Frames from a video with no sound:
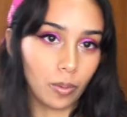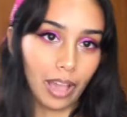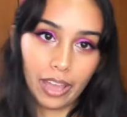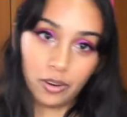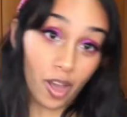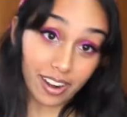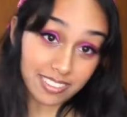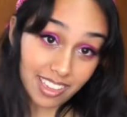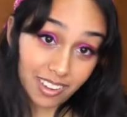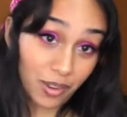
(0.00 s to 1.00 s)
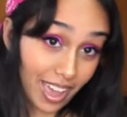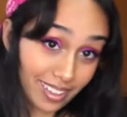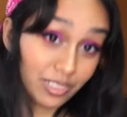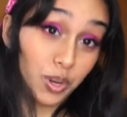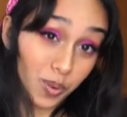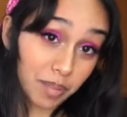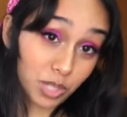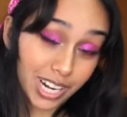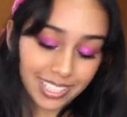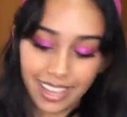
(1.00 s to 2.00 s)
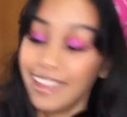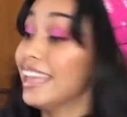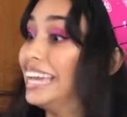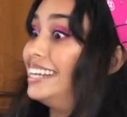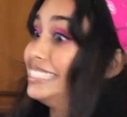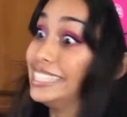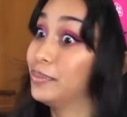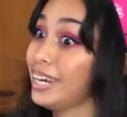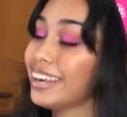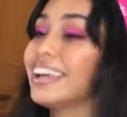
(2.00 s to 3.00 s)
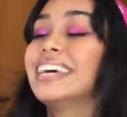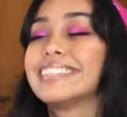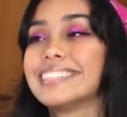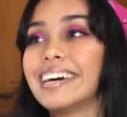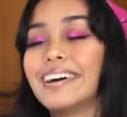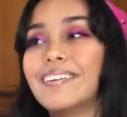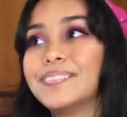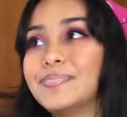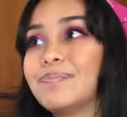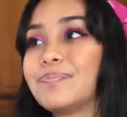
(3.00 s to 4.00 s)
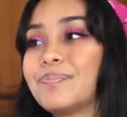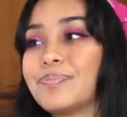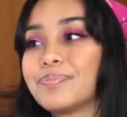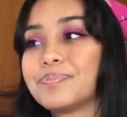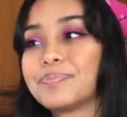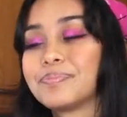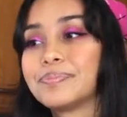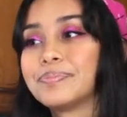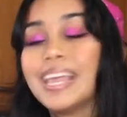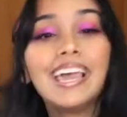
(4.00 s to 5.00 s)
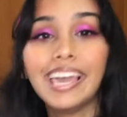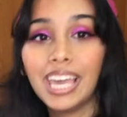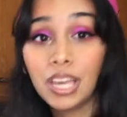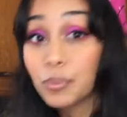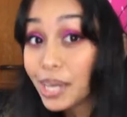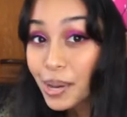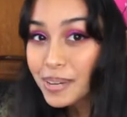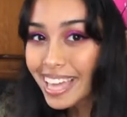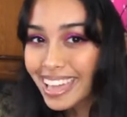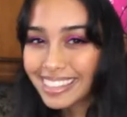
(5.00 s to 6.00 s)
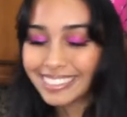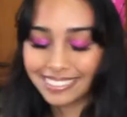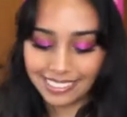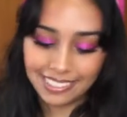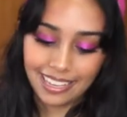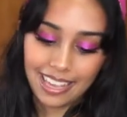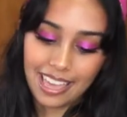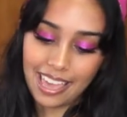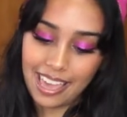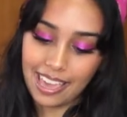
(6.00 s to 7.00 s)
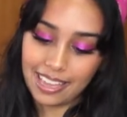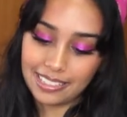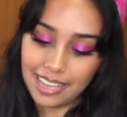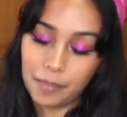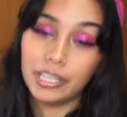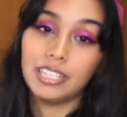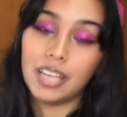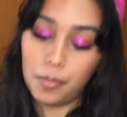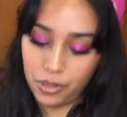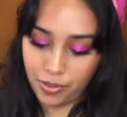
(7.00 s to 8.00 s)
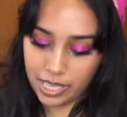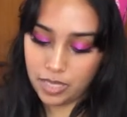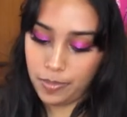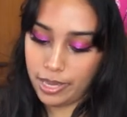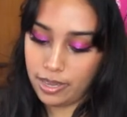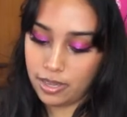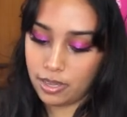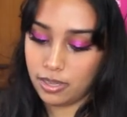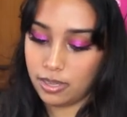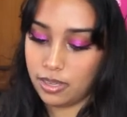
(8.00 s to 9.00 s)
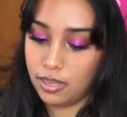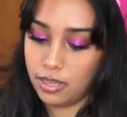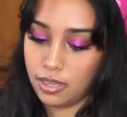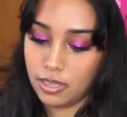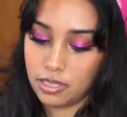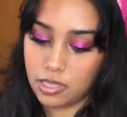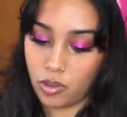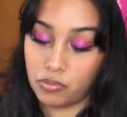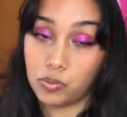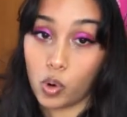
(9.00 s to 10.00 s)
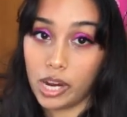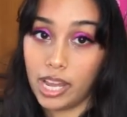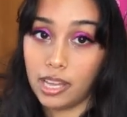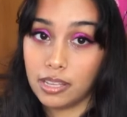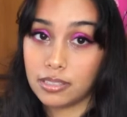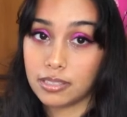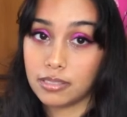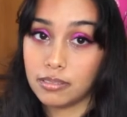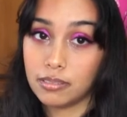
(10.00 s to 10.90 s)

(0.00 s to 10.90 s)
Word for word: I don't know how to say it, okay? You know what I'm trying to say. And it didn't work, so here we go again. And I'm gonna double the recipe. So four eggs.